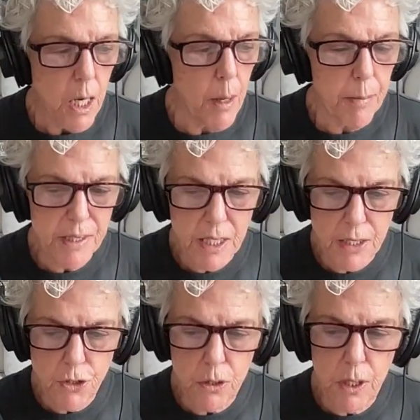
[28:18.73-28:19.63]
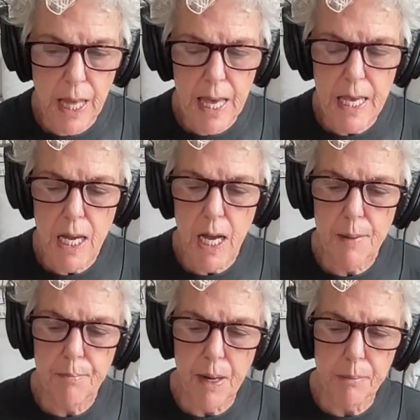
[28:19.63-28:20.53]
a potential AI
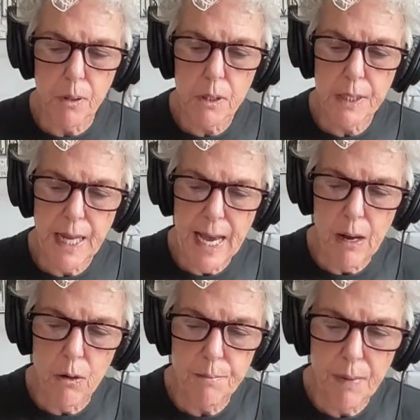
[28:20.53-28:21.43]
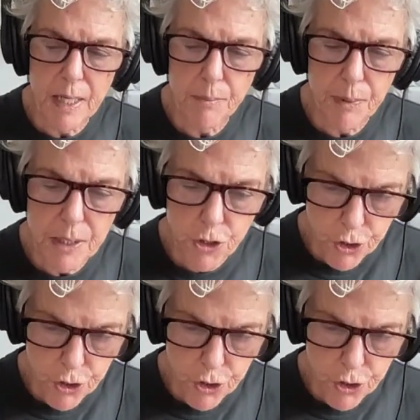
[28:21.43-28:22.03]
bubble and how it might be